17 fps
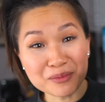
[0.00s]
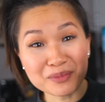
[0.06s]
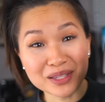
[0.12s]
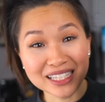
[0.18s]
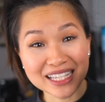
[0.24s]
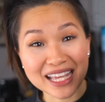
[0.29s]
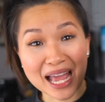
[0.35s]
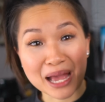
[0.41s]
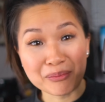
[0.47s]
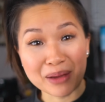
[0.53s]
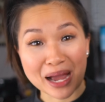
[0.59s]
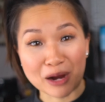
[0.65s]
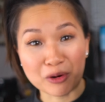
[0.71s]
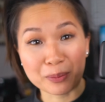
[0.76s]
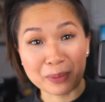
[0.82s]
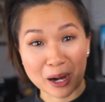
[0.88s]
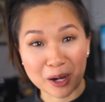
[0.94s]
milliamp
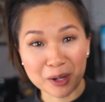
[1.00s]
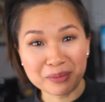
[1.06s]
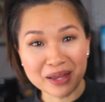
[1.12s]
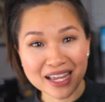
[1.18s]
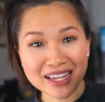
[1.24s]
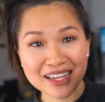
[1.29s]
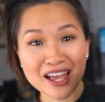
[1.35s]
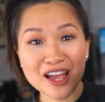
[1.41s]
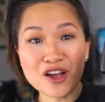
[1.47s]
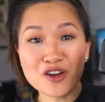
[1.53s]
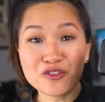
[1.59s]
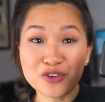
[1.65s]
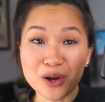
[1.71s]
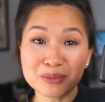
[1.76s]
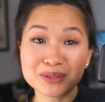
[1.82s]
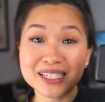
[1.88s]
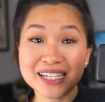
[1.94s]
hour power bank
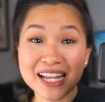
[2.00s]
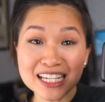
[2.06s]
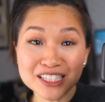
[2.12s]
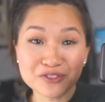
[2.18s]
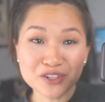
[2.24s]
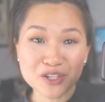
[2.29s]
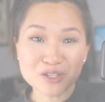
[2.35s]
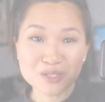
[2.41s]
from today's video